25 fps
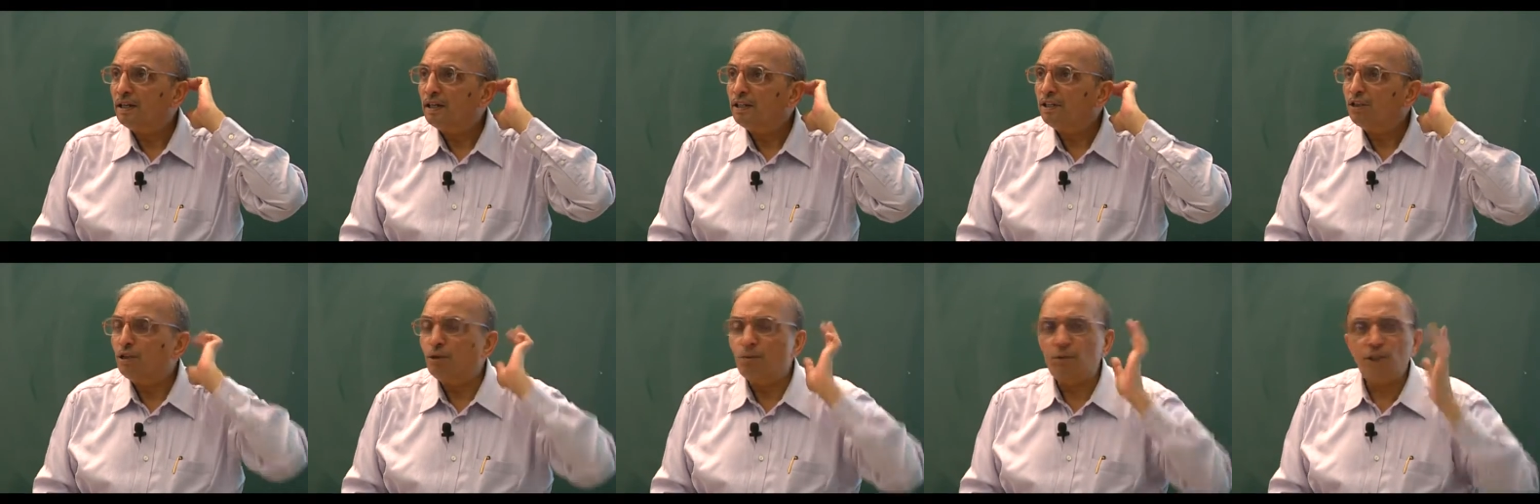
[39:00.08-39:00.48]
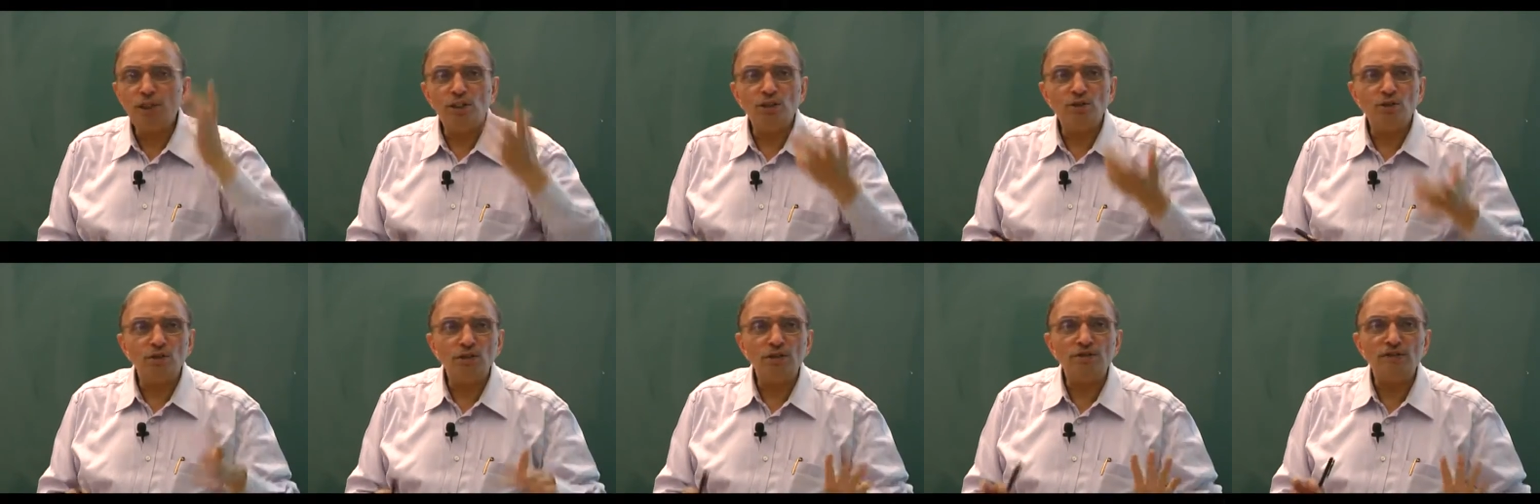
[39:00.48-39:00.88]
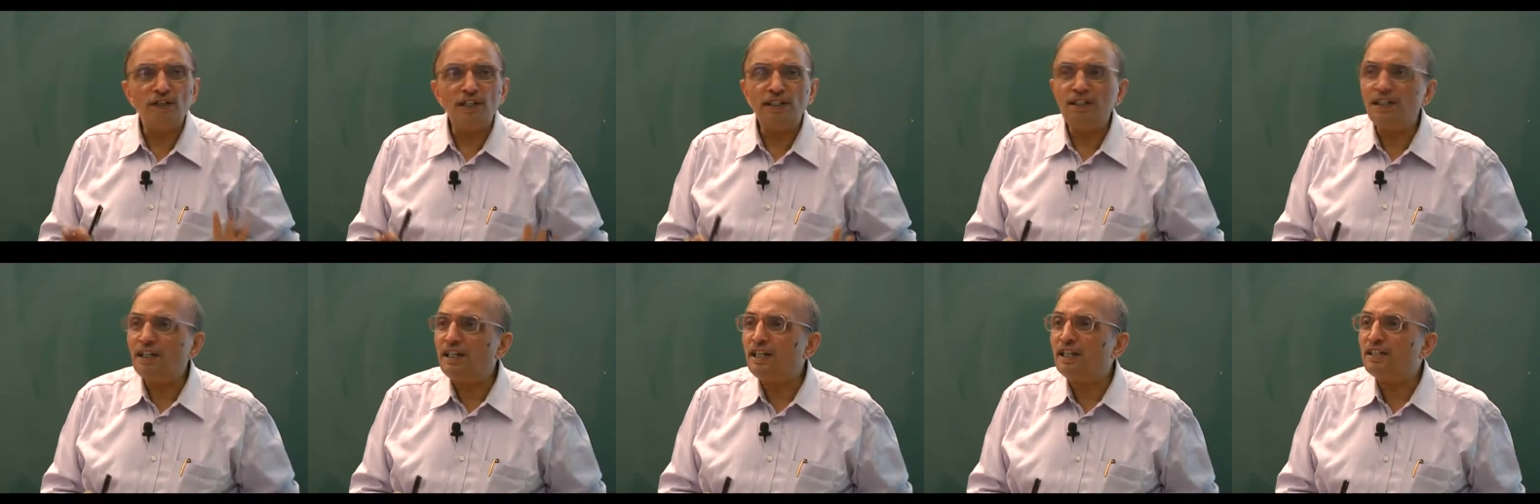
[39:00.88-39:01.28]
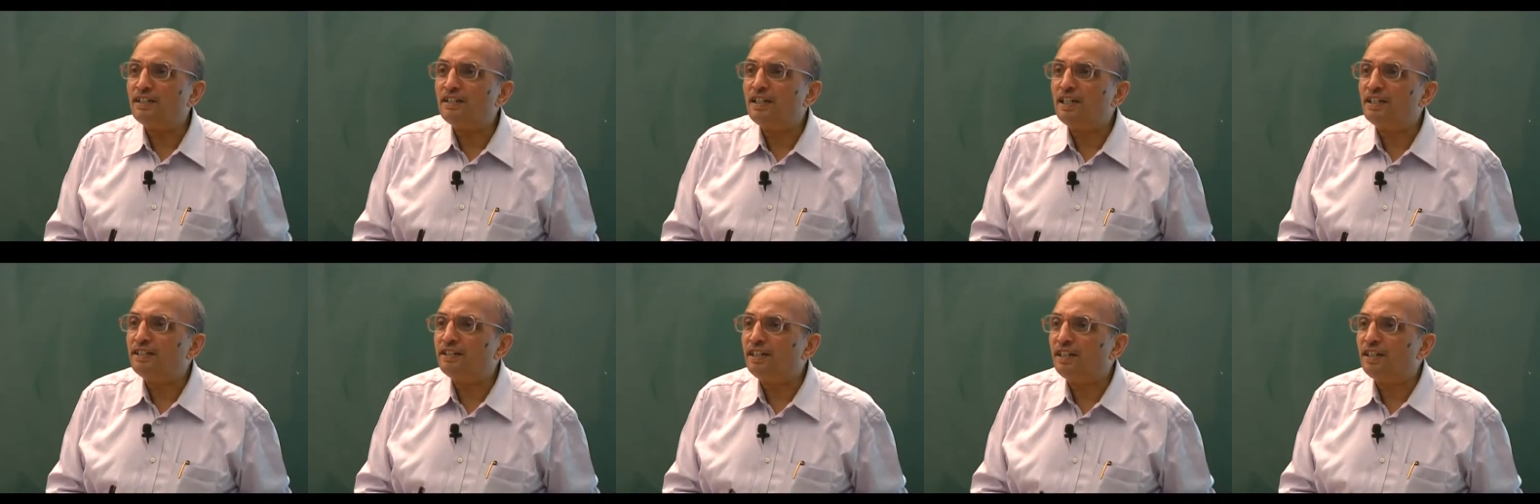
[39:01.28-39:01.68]
Nobody knows where the next
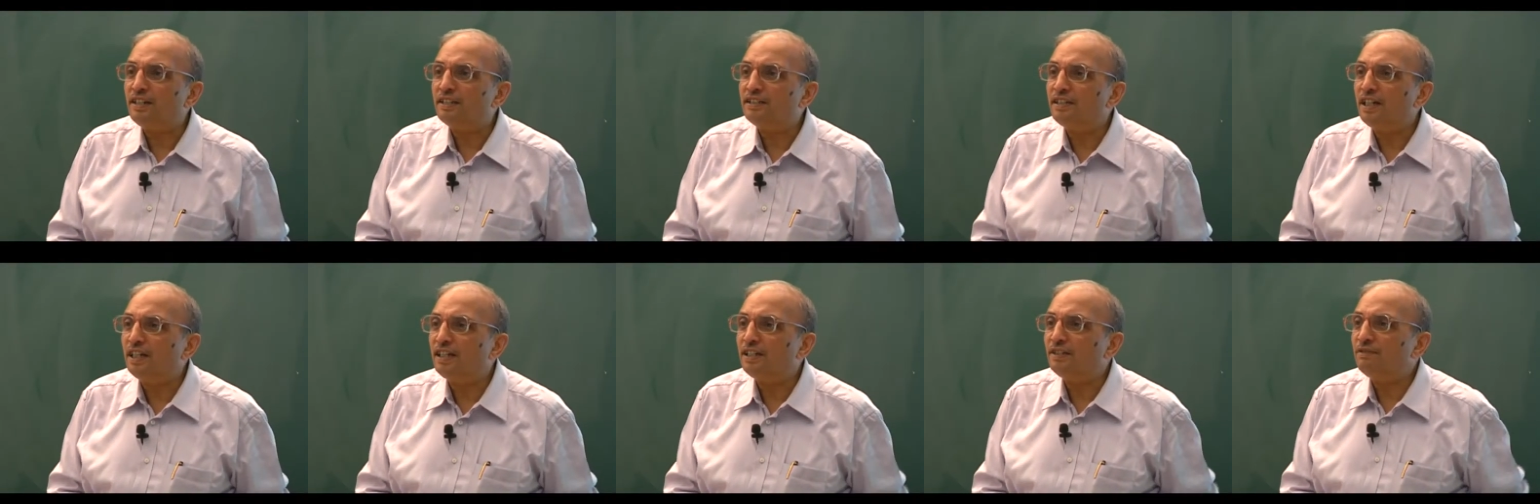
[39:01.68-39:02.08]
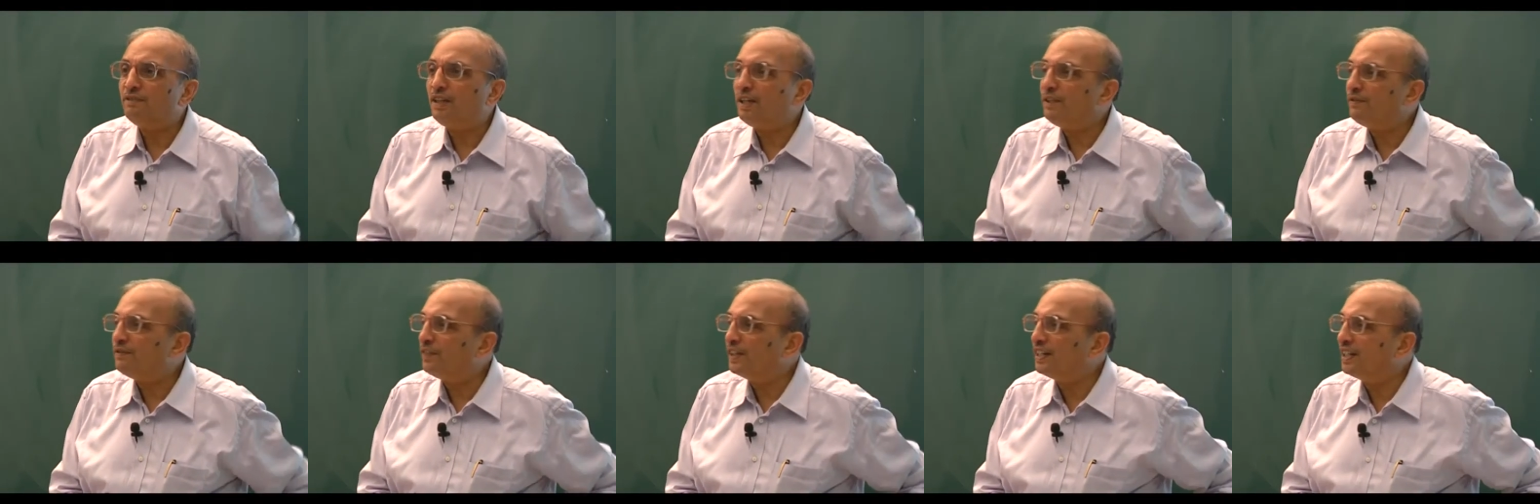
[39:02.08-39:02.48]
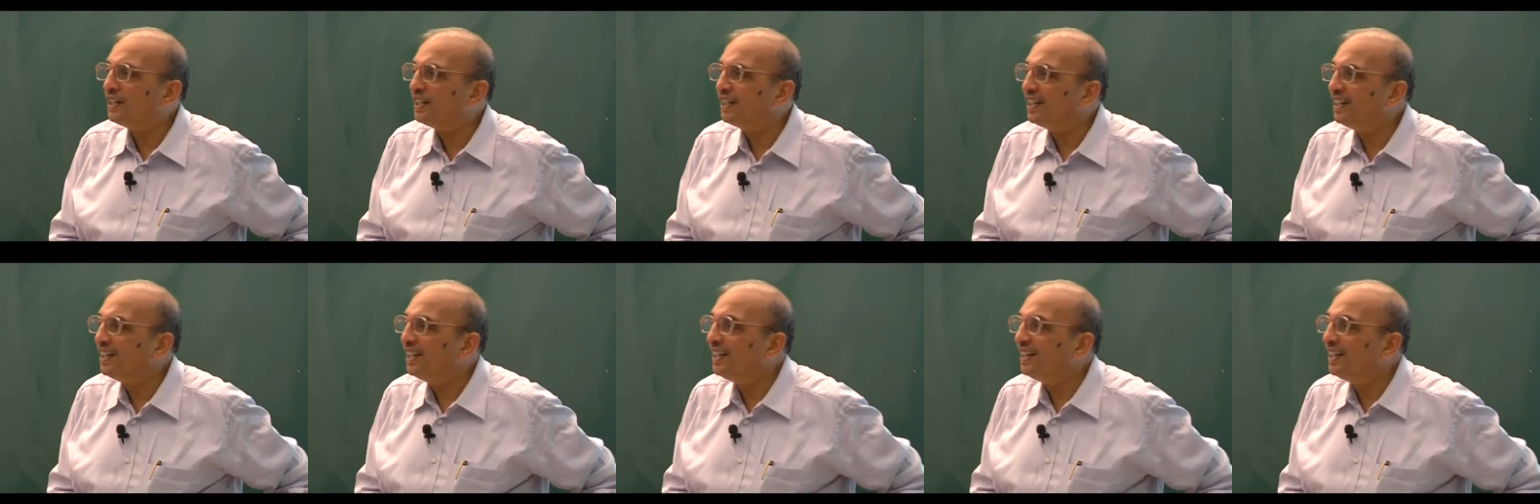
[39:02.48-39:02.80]
lecture is. That is very funny.